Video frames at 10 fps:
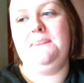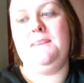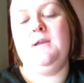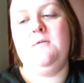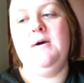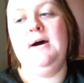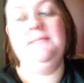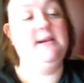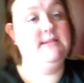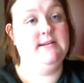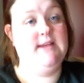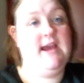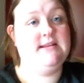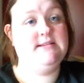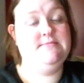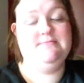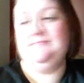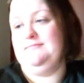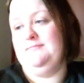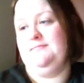Well, I'm not done yet,
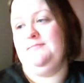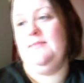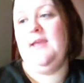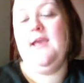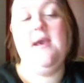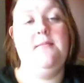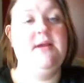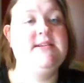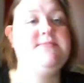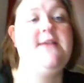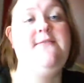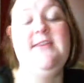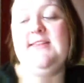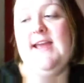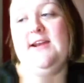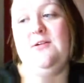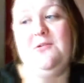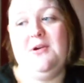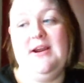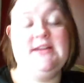because my 5th
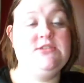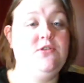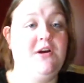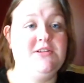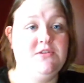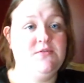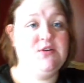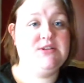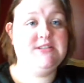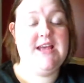category is crossovers,